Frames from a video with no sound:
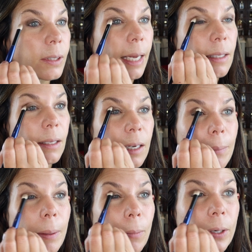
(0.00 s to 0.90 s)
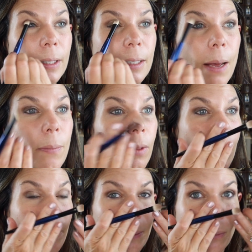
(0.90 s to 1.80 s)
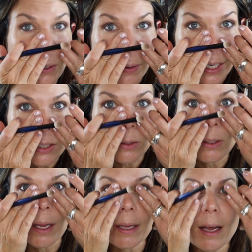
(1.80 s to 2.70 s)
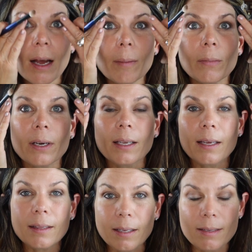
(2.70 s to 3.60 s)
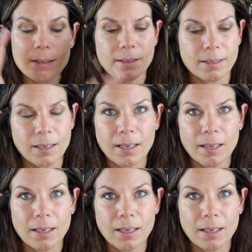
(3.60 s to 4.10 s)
Adds a little bit more depth, a little bit more gradual, like ombre, like this.